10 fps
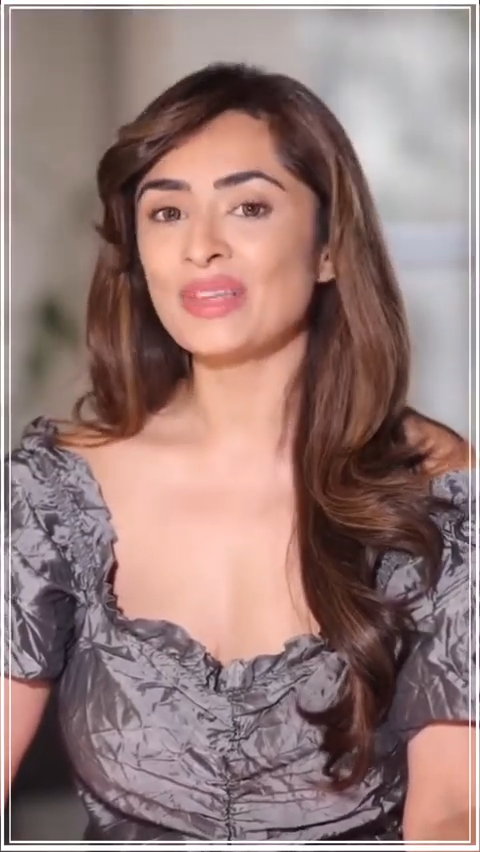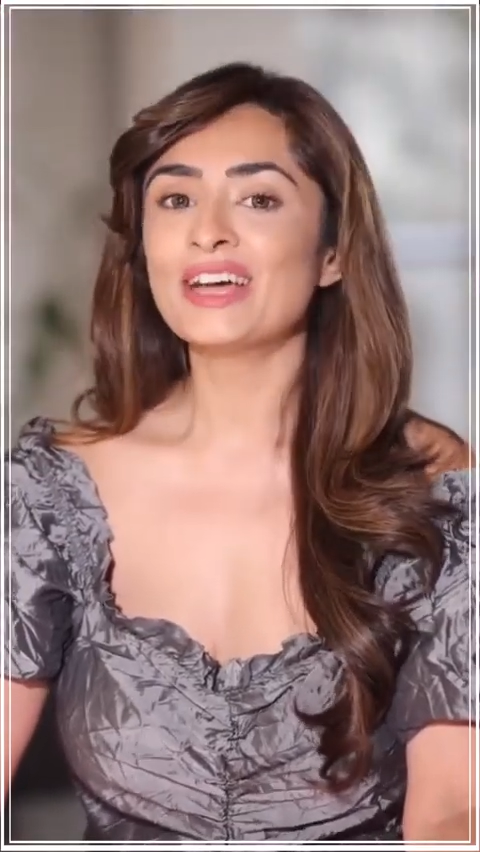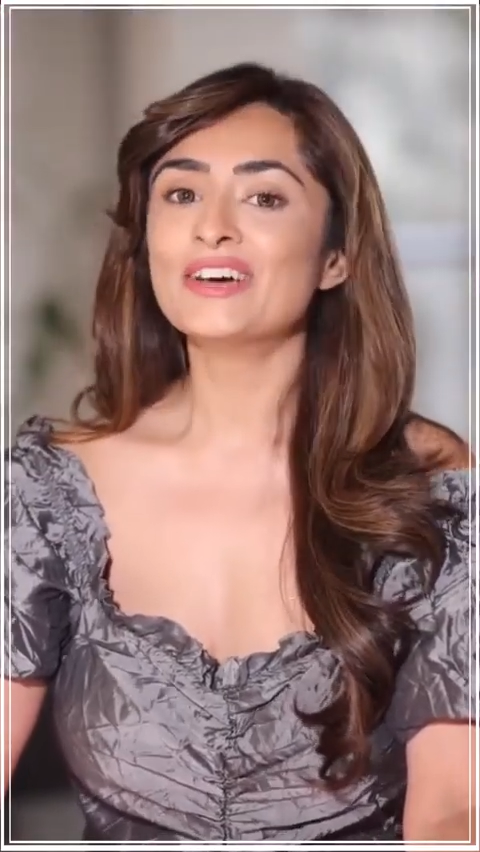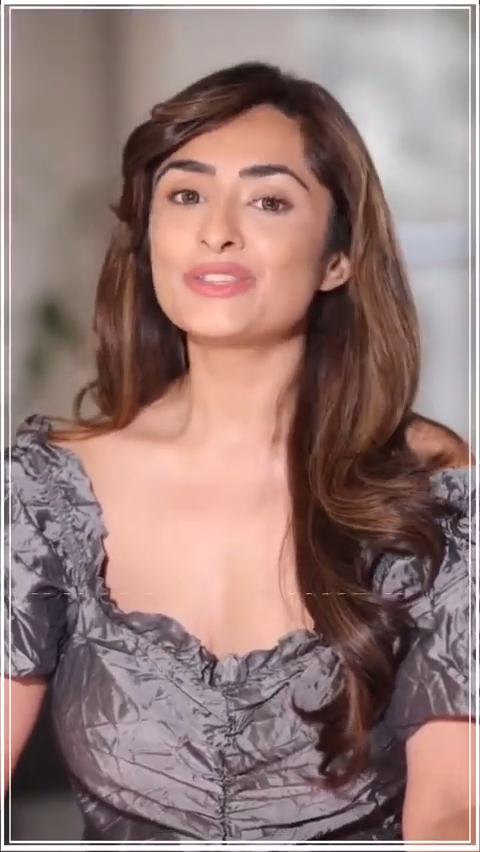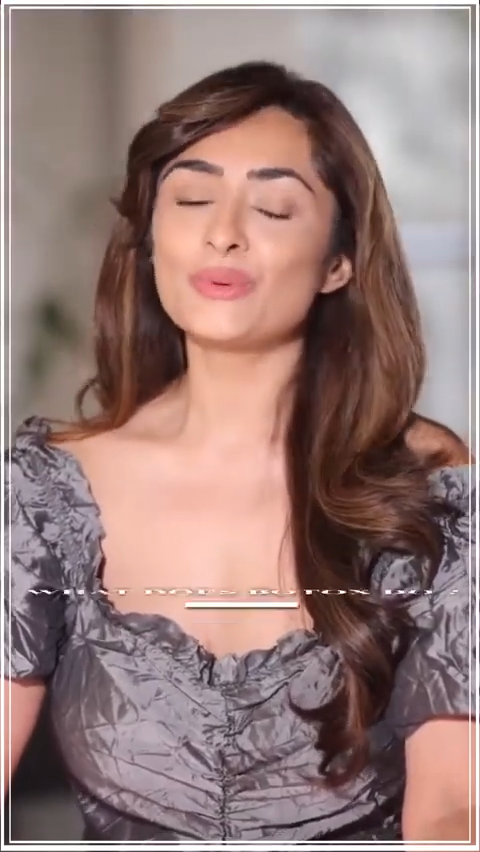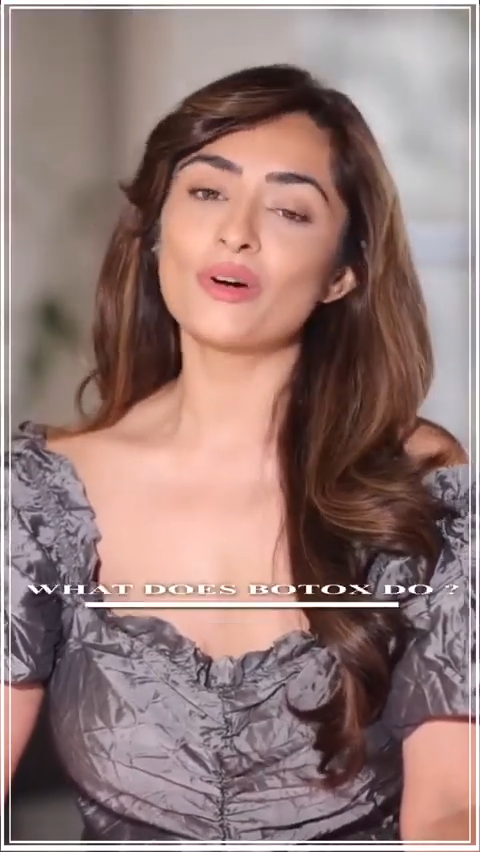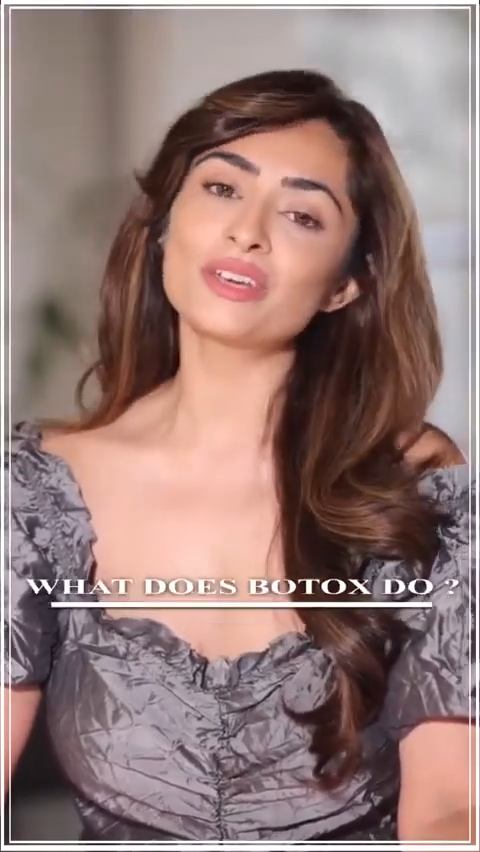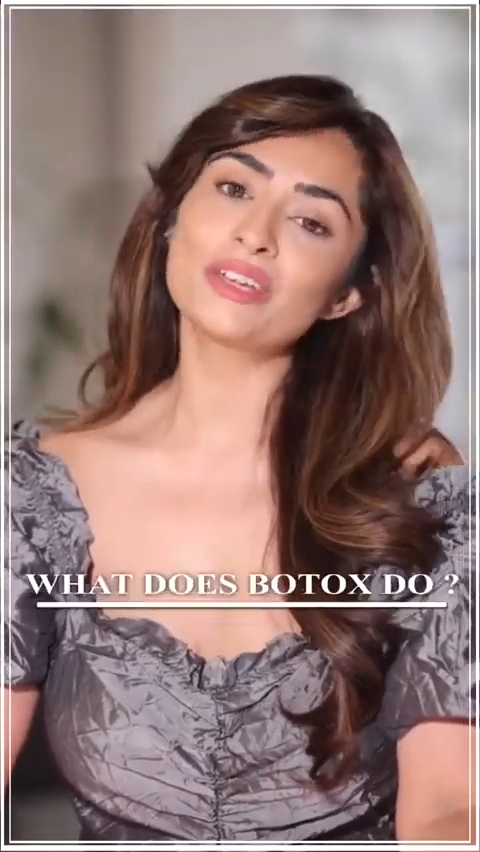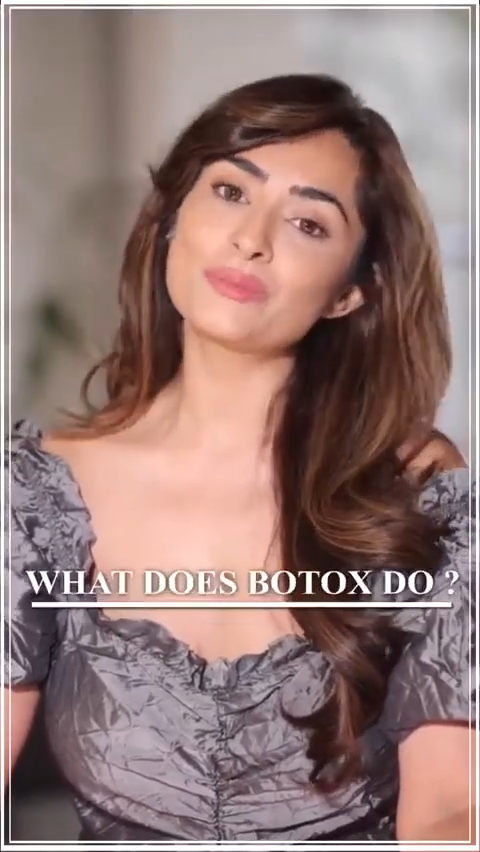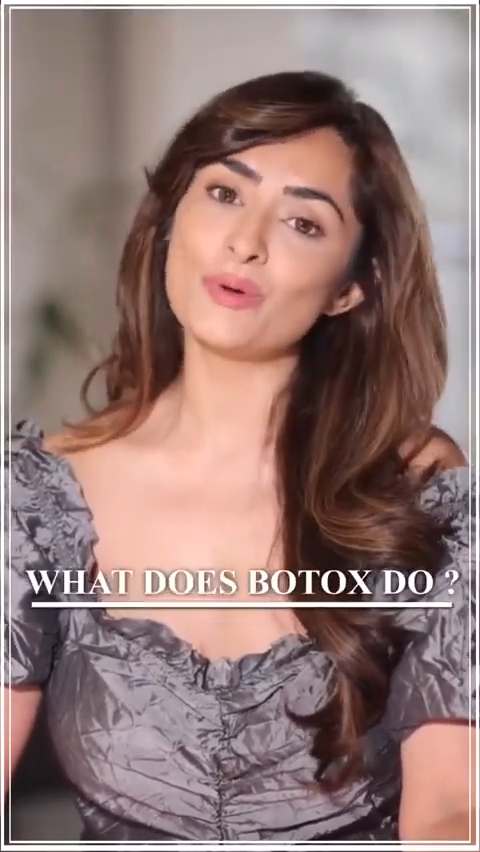So what does
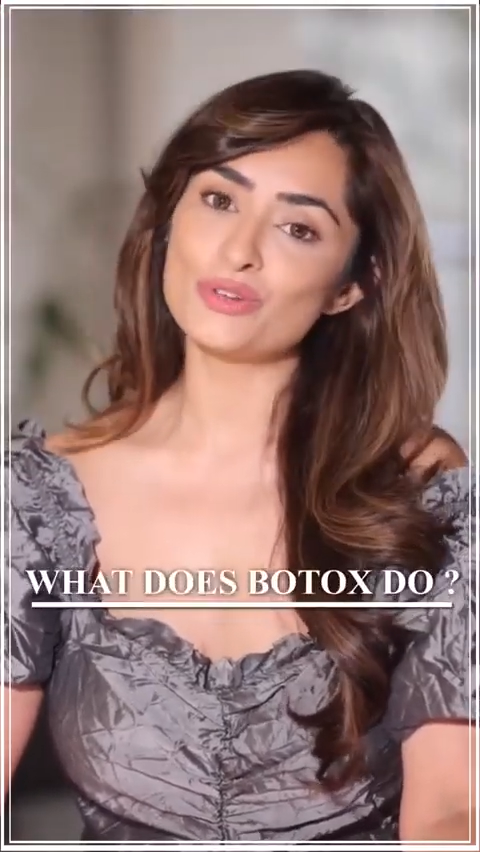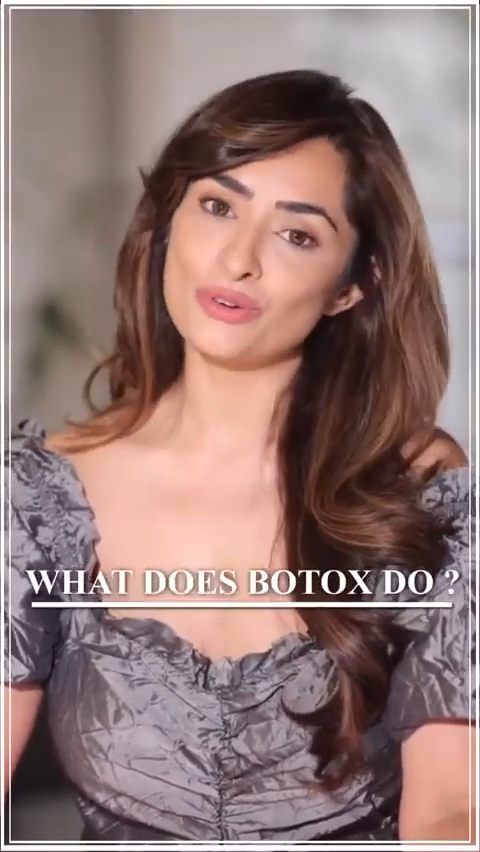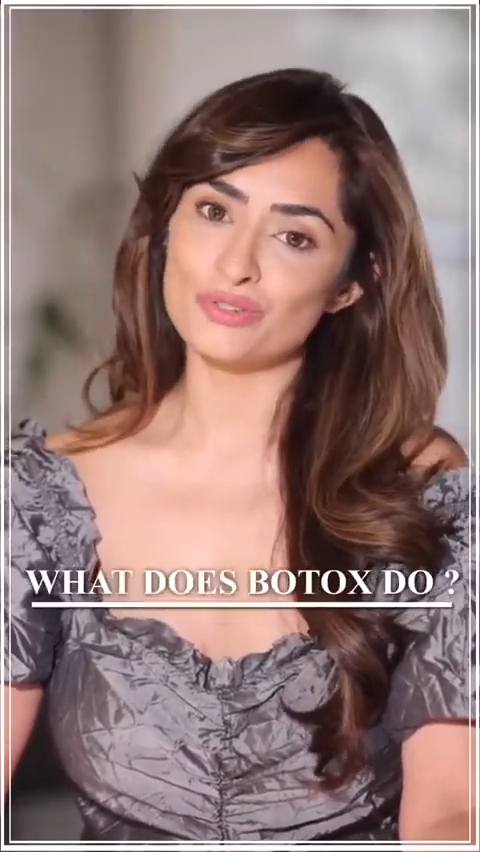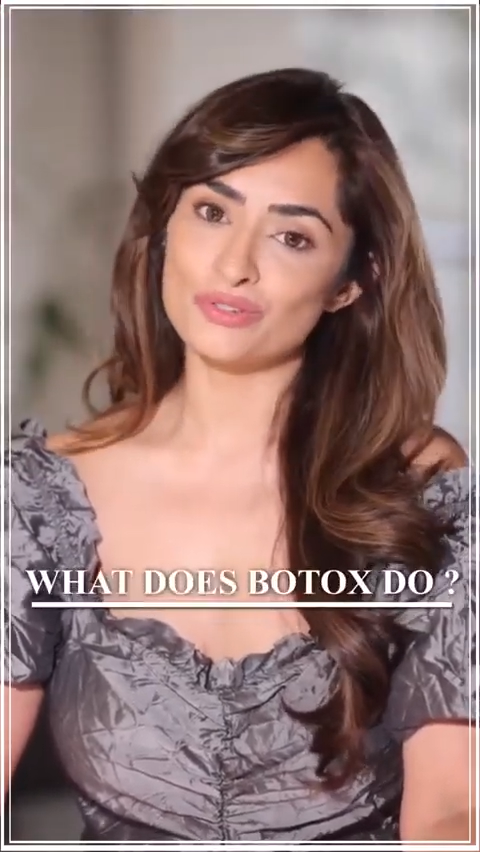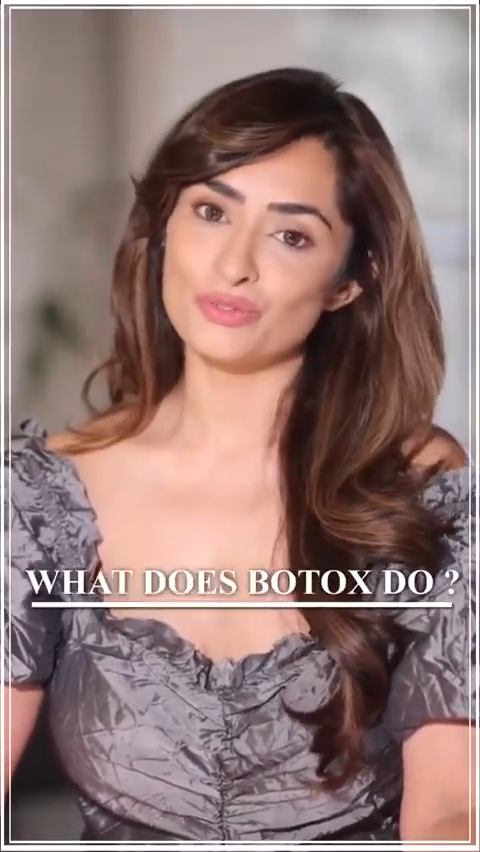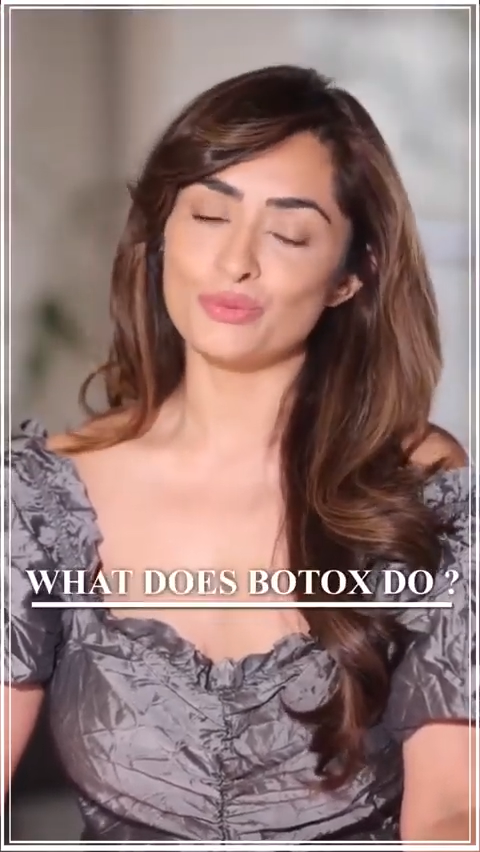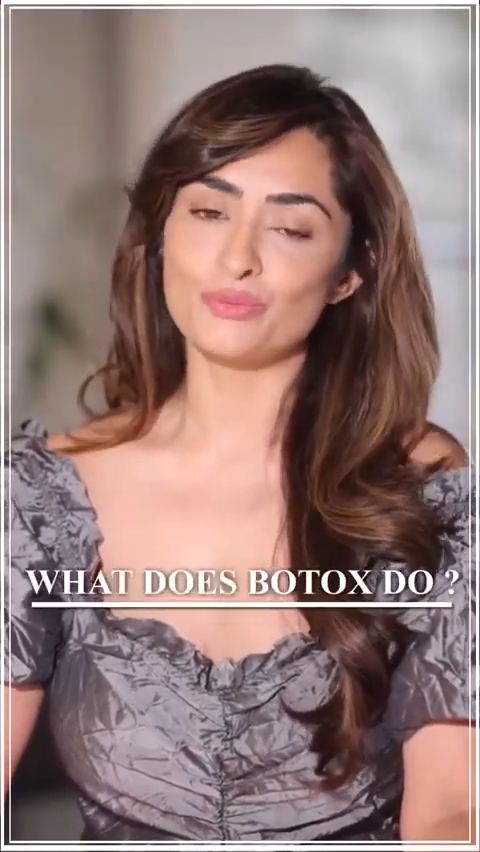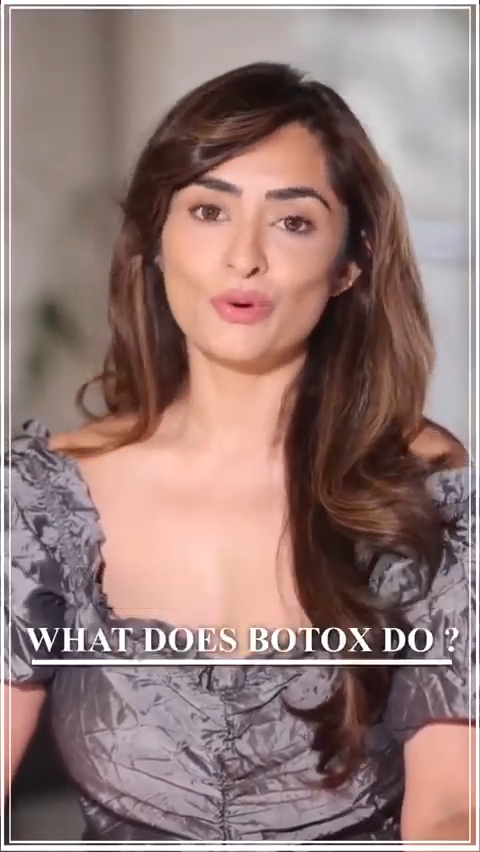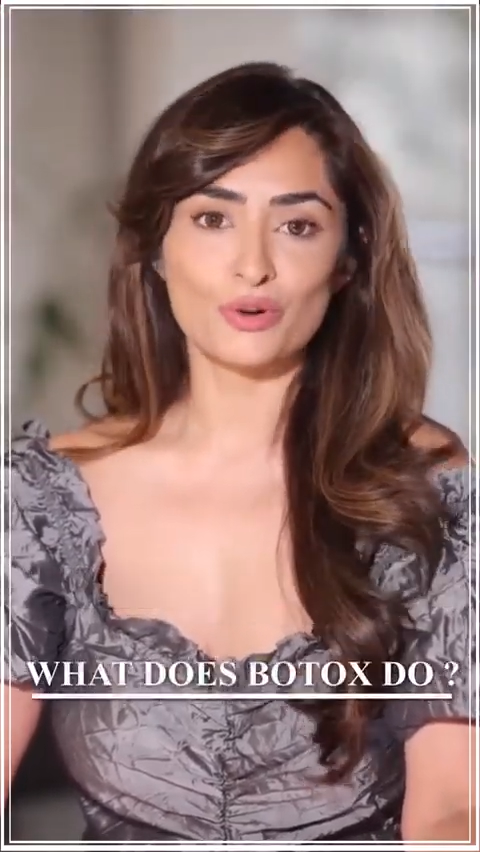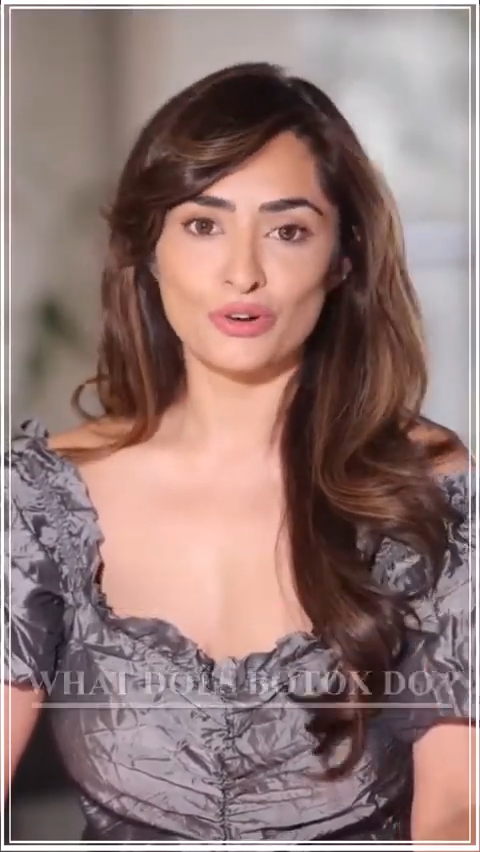Botox do?
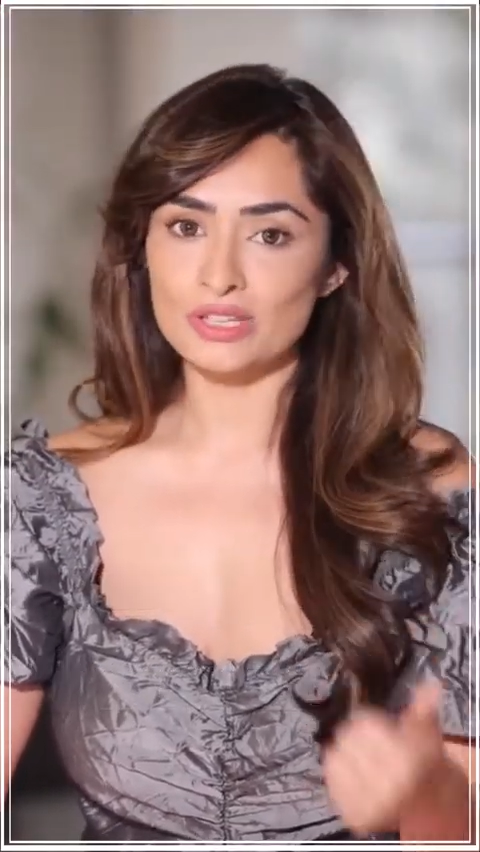Botox